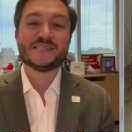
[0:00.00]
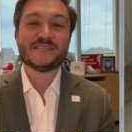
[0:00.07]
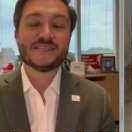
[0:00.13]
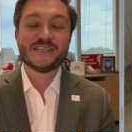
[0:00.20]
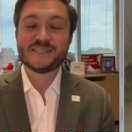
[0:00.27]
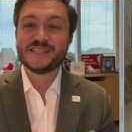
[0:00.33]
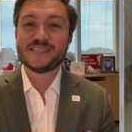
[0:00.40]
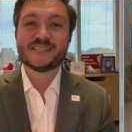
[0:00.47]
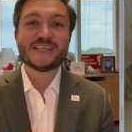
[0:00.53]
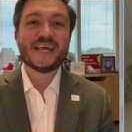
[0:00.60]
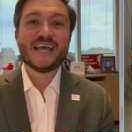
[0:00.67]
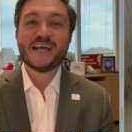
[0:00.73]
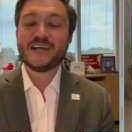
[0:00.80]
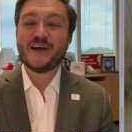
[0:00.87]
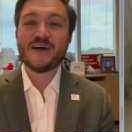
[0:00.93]
This is
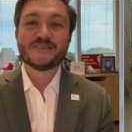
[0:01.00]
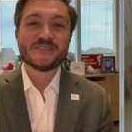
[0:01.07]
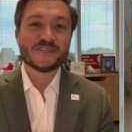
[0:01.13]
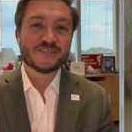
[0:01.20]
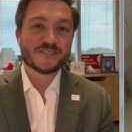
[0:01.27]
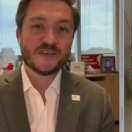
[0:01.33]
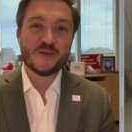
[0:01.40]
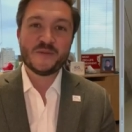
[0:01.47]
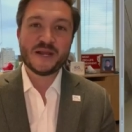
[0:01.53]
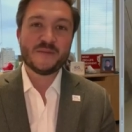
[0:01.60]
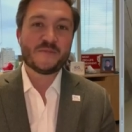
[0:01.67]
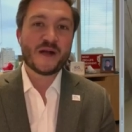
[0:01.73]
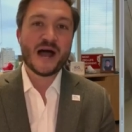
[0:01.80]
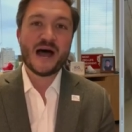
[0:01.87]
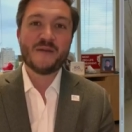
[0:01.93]
causing so many
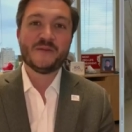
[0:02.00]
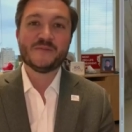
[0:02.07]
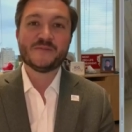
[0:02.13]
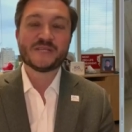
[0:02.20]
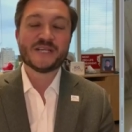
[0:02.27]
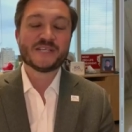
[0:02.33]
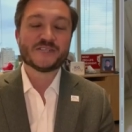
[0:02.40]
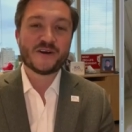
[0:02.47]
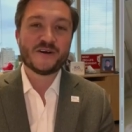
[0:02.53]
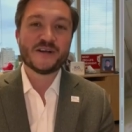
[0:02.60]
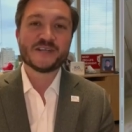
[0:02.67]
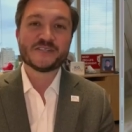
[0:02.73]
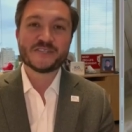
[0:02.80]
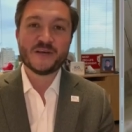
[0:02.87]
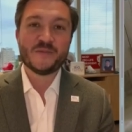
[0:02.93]
problems, and it's hurting
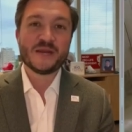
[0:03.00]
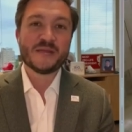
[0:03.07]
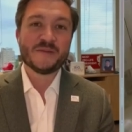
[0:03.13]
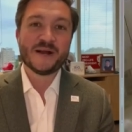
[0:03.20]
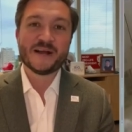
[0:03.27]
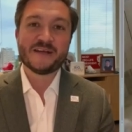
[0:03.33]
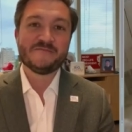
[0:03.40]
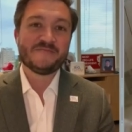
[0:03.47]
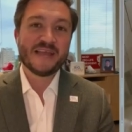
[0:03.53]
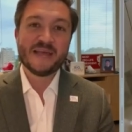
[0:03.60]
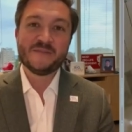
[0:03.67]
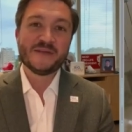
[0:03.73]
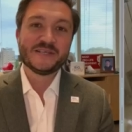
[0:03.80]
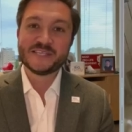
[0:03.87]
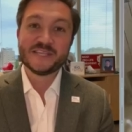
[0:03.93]
so many American
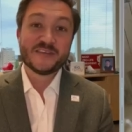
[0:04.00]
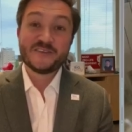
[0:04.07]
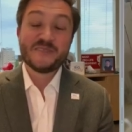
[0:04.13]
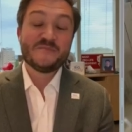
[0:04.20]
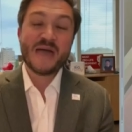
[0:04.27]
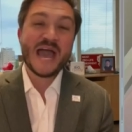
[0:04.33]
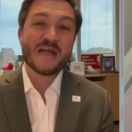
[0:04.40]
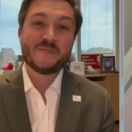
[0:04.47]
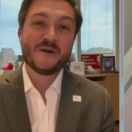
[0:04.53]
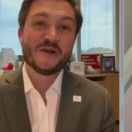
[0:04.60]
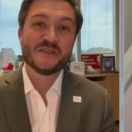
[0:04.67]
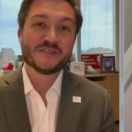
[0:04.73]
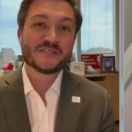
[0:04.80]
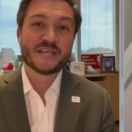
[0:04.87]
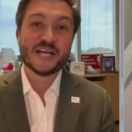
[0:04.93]
families. And they're the backbone of
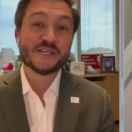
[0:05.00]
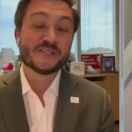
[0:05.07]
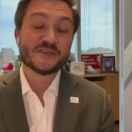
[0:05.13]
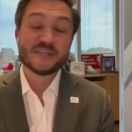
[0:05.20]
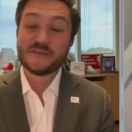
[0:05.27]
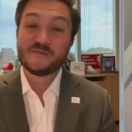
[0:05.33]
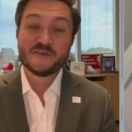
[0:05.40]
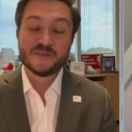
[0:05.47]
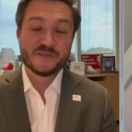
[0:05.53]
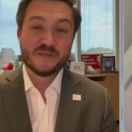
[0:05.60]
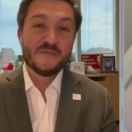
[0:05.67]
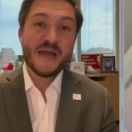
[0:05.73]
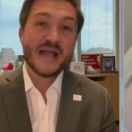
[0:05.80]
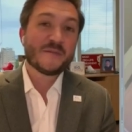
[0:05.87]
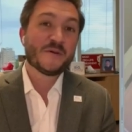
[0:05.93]
this country, the
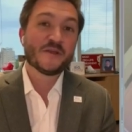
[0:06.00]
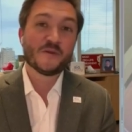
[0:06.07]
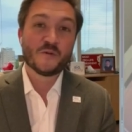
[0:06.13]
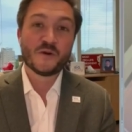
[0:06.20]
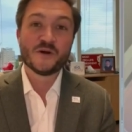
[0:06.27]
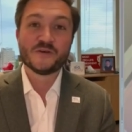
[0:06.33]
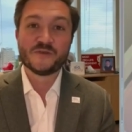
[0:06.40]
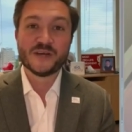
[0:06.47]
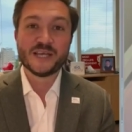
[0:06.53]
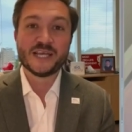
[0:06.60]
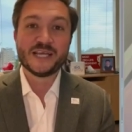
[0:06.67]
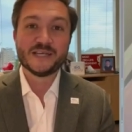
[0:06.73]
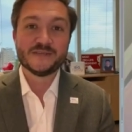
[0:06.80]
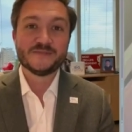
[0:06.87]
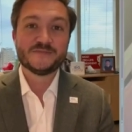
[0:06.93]
backbone of the world,
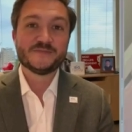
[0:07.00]
really.